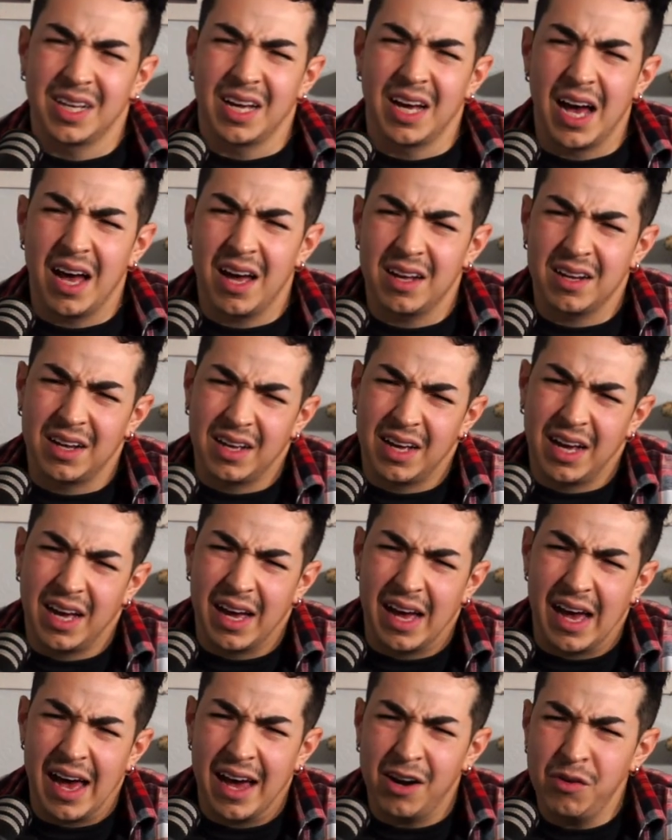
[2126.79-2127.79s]
I,
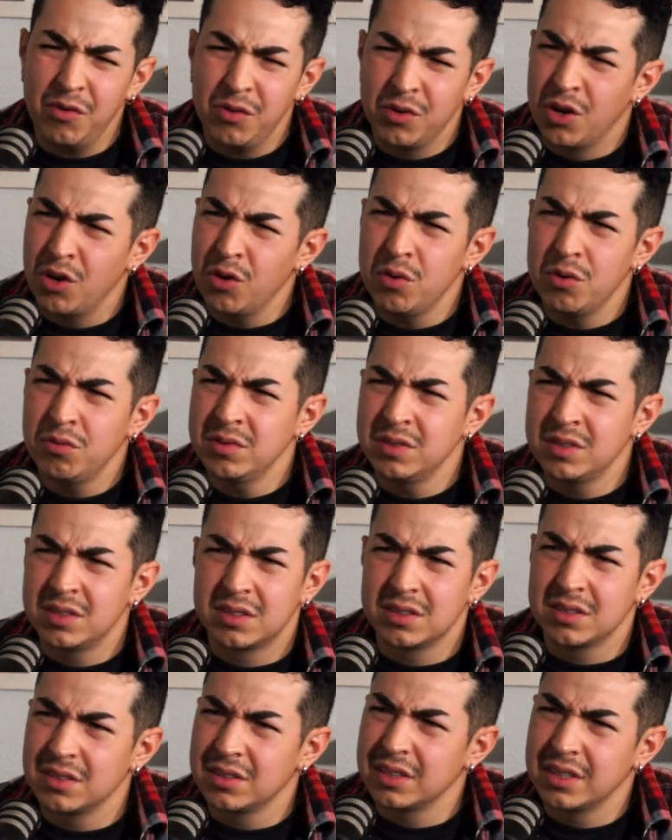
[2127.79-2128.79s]
I don't know. It was